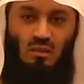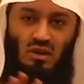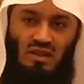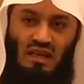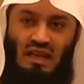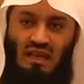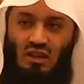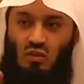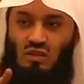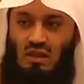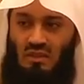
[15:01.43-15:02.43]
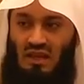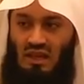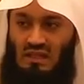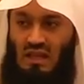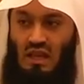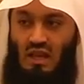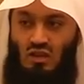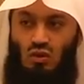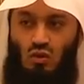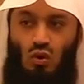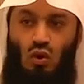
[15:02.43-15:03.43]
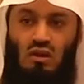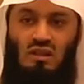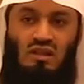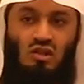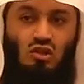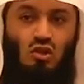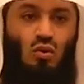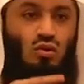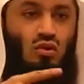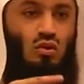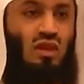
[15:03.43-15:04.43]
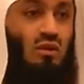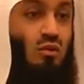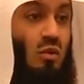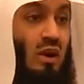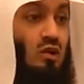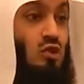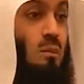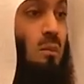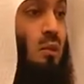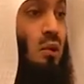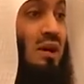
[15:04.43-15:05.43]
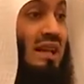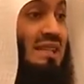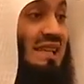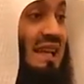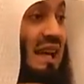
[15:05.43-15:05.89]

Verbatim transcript: the boss and I can do something else. So all this shows you that we want to progress